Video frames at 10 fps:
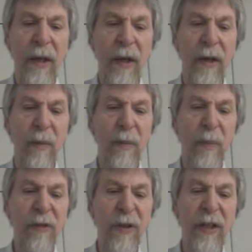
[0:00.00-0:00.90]

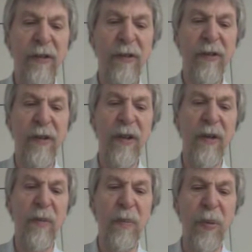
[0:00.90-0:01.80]

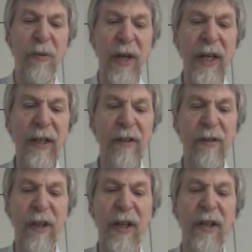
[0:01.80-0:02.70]
Pthreads
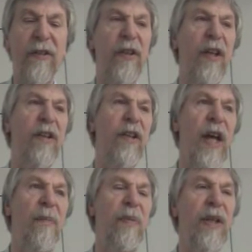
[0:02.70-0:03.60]
provides a standard
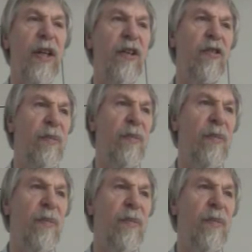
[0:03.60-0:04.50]
application
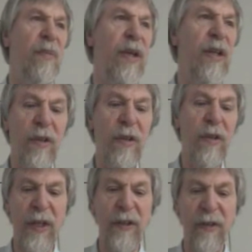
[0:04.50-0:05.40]
program
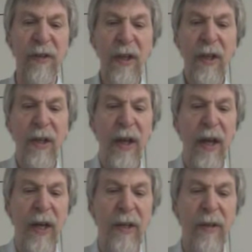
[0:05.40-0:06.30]
interface,
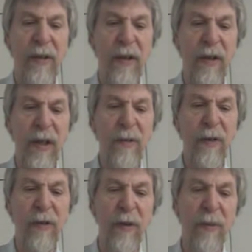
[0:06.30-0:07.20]
and
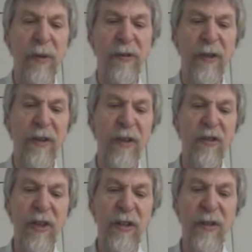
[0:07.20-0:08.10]
even though it was
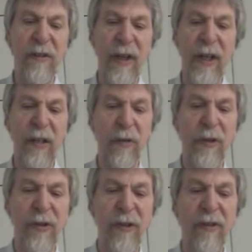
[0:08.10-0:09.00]
initially designed
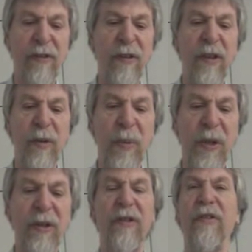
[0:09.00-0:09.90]
for just a single
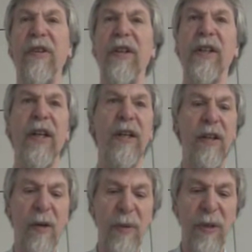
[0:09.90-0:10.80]
processor, it can
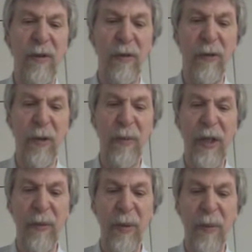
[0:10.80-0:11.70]
now be used for
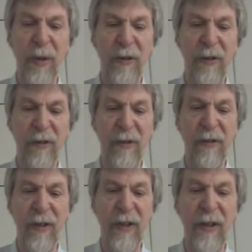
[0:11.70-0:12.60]
multiple
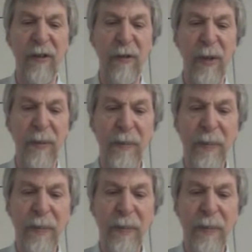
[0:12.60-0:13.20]
processors there as well.